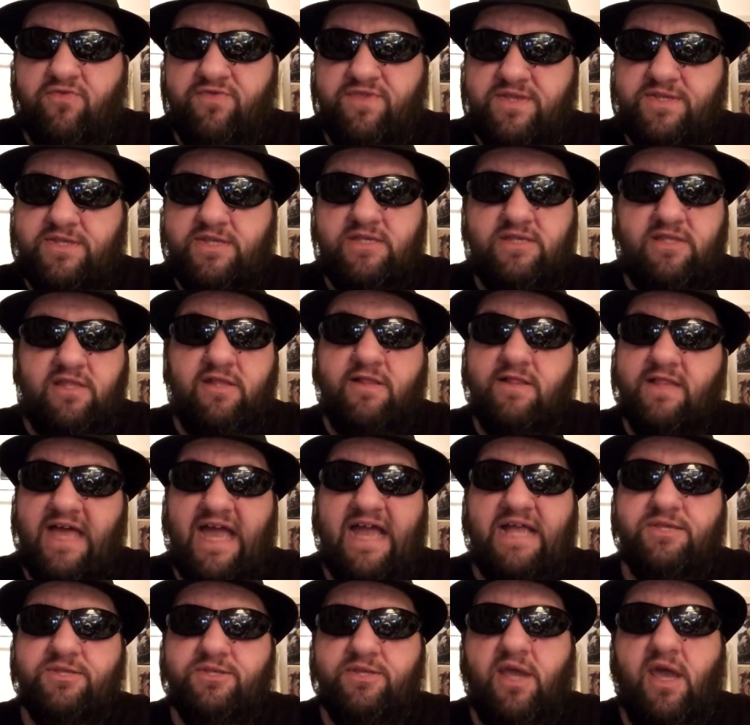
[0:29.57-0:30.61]
this is the
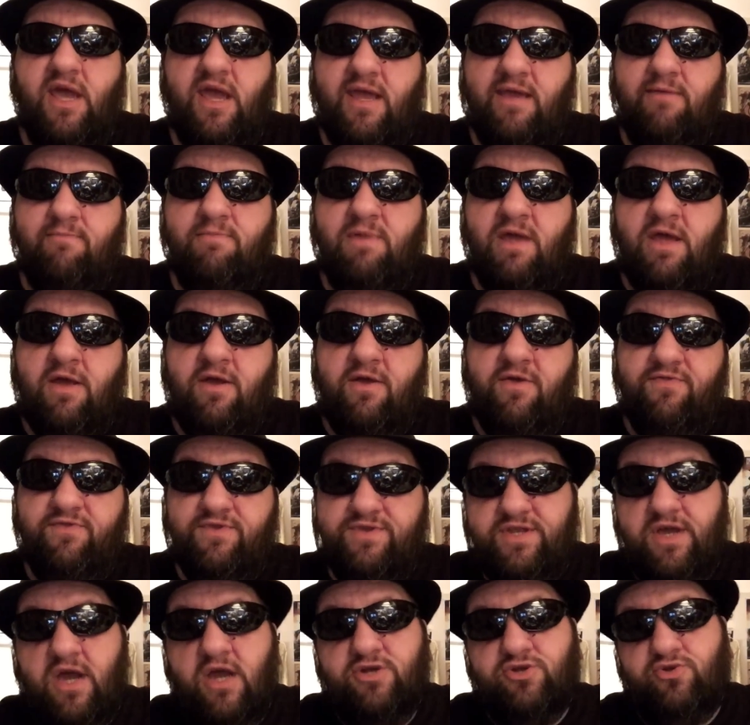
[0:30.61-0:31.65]
last time the
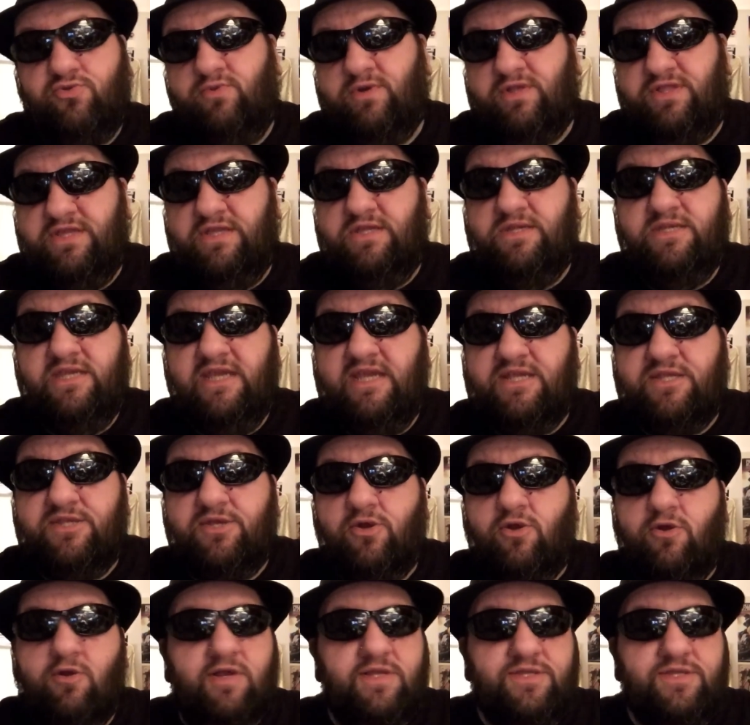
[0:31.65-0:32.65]
Doctor really sees her.